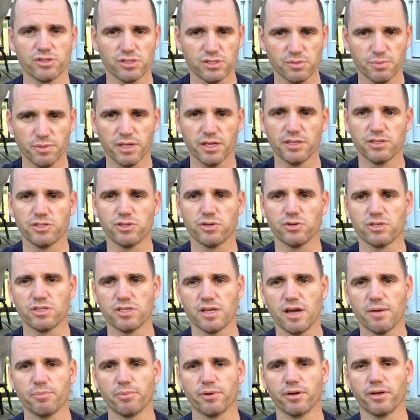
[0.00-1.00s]
It's because they're
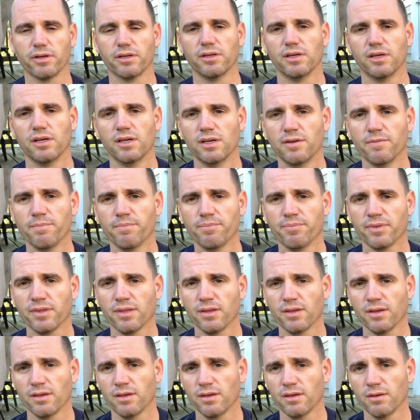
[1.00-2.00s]
separate.
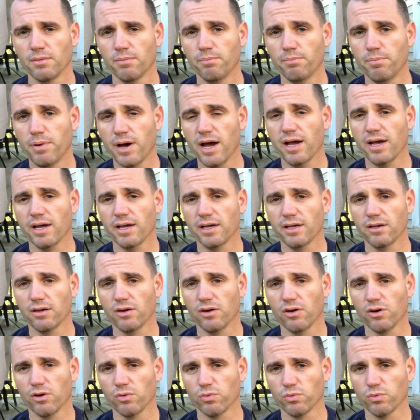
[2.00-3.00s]
By
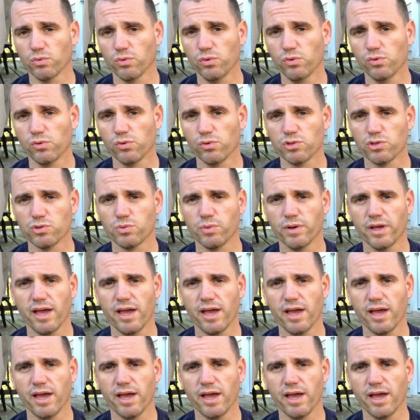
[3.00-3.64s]
our rules,